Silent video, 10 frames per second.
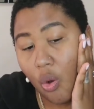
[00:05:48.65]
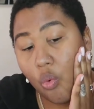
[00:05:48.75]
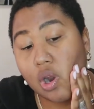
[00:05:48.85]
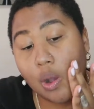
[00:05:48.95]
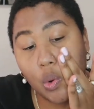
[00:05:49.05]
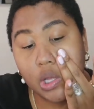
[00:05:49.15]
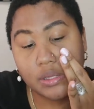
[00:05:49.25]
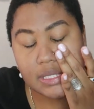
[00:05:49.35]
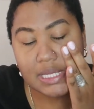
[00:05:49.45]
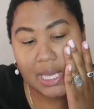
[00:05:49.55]
what i
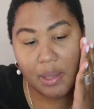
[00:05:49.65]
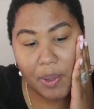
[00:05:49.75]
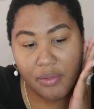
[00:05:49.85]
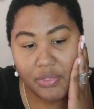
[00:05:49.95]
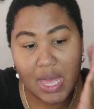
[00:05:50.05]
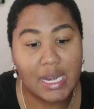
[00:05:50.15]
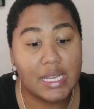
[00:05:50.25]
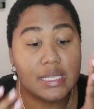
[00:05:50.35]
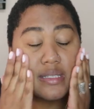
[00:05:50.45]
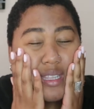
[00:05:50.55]
will say about that
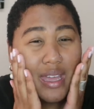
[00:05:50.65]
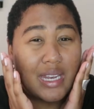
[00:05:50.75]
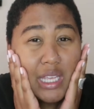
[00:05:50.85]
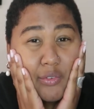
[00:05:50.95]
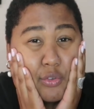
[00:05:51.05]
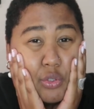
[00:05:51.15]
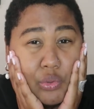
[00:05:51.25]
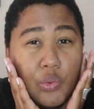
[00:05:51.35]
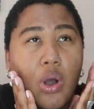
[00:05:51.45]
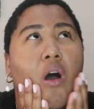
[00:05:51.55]
is that if
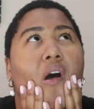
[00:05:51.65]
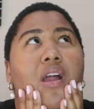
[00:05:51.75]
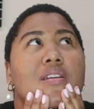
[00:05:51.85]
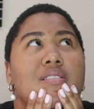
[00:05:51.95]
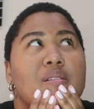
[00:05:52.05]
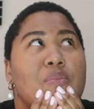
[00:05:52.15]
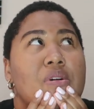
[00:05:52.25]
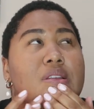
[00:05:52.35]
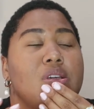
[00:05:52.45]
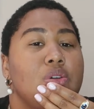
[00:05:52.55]
you are
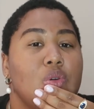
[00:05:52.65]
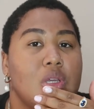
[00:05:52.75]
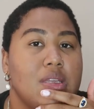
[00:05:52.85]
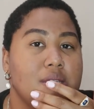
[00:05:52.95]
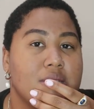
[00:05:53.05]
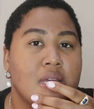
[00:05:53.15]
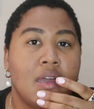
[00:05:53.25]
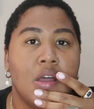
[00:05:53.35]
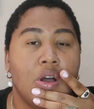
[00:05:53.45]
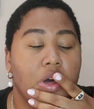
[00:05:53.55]
someone who is
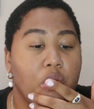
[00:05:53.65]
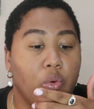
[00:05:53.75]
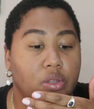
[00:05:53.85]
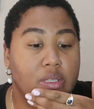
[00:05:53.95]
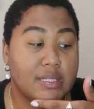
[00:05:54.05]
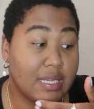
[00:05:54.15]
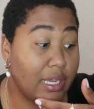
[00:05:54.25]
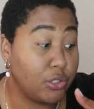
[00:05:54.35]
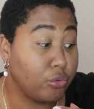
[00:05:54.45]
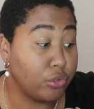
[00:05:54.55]
on the oily
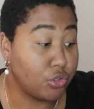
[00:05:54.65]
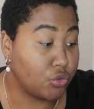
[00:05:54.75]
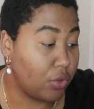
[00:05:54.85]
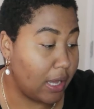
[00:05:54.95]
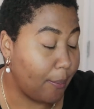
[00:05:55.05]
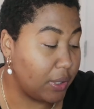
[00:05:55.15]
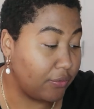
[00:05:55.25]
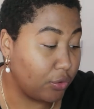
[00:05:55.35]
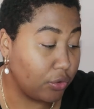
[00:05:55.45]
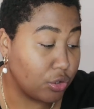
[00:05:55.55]
side you'll enjoy it but
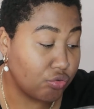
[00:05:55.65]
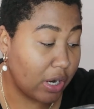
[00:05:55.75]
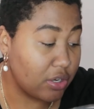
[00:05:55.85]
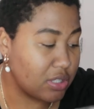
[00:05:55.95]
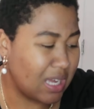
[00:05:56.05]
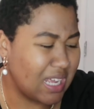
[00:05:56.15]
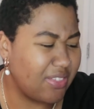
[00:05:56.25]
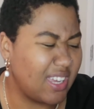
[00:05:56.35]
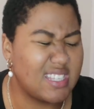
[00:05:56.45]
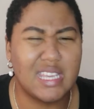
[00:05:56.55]
if you're on the drier side i
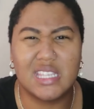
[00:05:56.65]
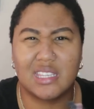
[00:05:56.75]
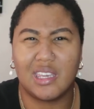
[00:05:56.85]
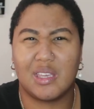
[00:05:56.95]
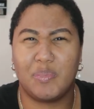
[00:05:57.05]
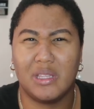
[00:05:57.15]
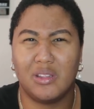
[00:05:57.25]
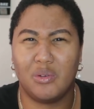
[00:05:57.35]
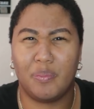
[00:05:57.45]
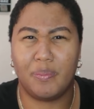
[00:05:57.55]
think it's, it, it could be a
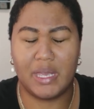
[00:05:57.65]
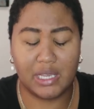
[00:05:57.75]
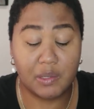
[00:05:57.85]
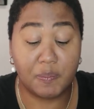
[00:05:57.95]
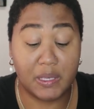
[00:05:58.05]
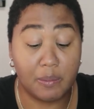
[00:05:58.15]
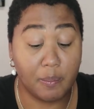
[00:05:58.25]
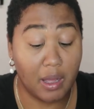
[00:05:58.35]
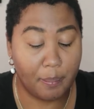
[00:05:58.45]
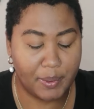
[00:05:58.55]
little it could
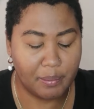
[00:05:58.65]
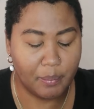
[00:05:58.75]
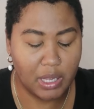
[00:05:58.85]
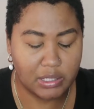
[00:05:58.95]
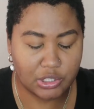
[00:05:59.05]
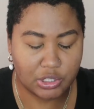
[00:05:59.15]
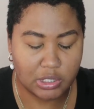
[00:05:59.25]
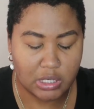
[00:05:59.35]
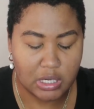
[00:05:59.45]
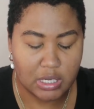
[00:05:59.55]
be a bit much